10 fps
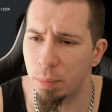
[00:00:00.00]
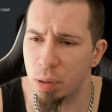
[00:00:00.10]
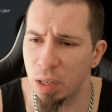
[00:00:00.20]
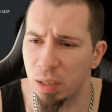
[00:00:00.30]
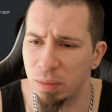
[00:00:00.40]

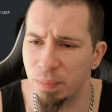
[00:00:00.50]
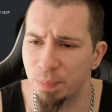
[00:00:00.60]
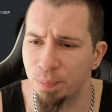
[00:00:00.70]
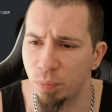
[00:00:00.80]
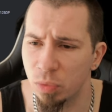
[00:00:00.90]

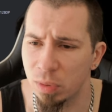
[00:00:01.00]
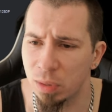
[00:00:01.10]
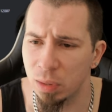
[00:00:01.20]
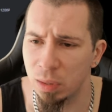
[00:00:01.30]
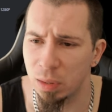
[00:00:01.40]
Sitting
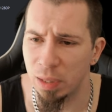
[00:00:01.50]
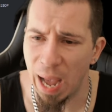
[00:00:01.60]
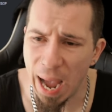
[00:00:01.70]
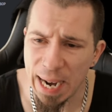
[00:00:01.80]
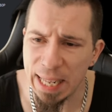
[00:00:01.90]

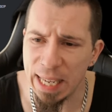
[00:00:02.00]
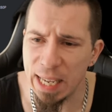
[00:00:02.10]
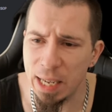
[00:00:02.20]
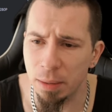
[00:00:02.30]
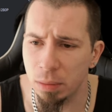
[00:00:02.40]

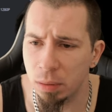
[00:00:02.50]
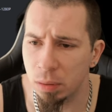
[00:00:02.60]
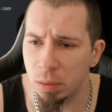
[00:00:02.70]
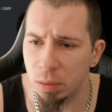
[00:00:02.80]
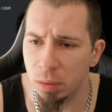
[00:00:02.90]
80,
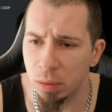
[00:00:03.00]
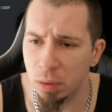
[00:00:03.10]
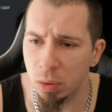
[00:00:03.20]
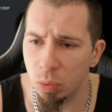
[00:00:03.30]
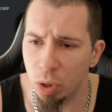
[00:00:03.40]

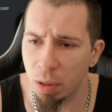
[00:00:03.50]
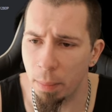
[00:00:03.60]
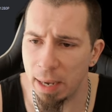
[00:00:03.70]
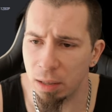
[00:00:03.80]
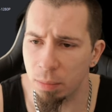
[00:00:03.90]
what's the
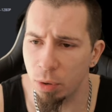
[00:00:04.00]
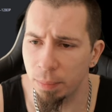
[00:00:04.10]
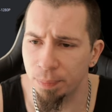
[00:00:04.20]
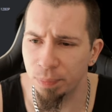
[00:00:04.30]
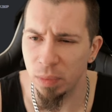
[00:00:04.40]
maximum?